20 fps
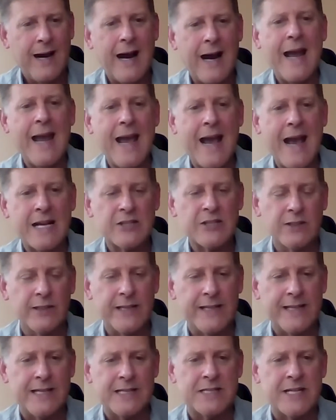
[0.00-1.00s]
I
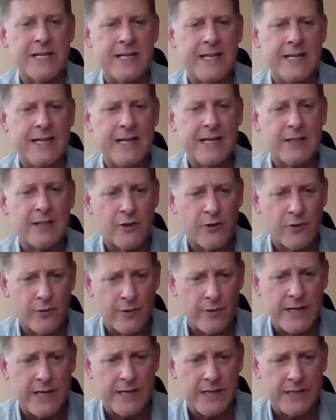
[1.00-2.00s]
actually get to
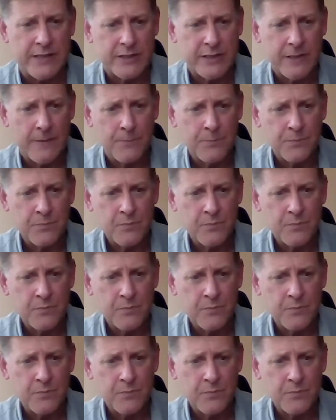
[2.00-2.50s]
increase